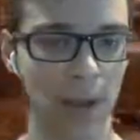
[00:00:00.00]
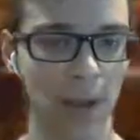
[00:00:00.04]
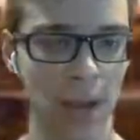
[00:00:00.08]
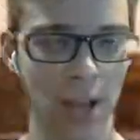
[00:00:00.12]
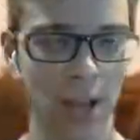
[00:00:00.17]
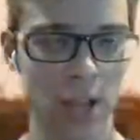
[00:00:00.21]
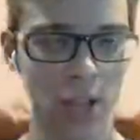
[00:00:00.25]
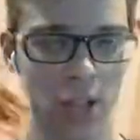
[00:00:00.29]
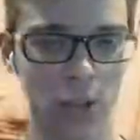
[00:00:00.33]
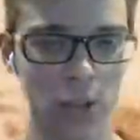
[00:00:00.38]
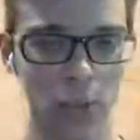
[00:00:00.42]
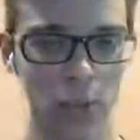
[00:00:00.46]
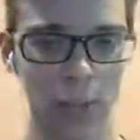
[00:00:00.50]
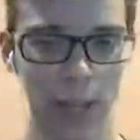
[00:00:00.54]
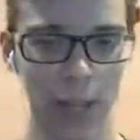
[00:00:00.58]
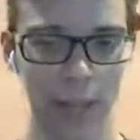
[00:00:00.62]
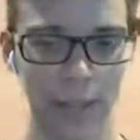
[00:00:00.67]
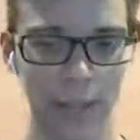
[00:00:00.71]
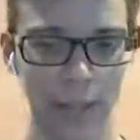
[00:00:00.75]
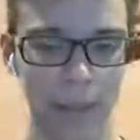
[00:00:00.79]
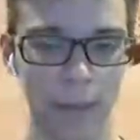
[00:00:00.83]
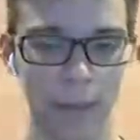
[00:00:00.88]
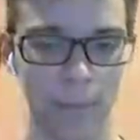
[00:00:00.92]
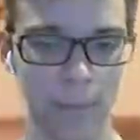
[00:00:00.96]
I do
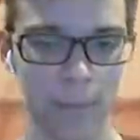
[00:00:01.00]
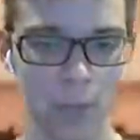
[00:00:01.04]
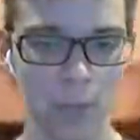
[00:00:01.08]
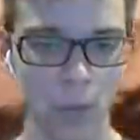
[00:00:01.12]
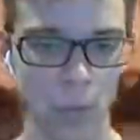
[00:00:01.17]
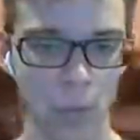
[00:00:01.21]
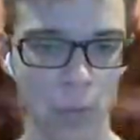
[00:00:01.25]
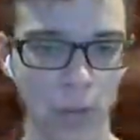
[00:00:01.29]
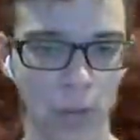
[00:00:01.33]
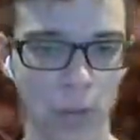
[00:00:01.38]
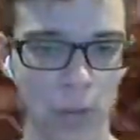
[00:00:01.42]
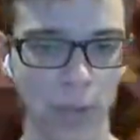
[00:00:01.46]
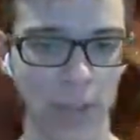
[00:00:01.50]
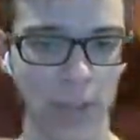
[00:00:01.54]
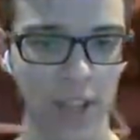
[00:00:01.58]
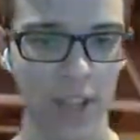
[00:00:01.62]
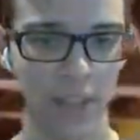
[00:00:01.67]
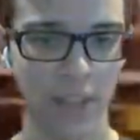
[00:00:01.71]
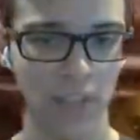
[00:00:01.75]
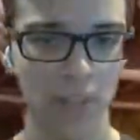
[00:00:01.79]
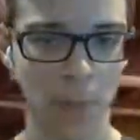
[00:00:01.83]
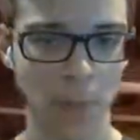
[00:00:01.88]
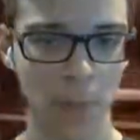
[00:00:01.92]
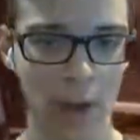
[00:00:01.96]
like it. When you think
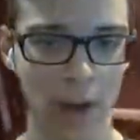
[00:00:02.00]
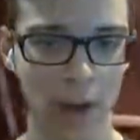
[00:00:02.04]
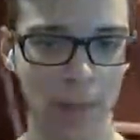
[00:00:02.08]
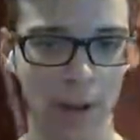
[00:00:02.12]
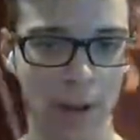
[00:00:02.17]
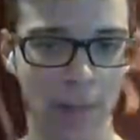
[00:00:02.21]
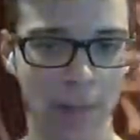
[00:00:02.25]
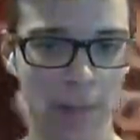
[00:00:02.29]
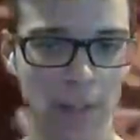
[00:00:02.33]
of Spider-Man,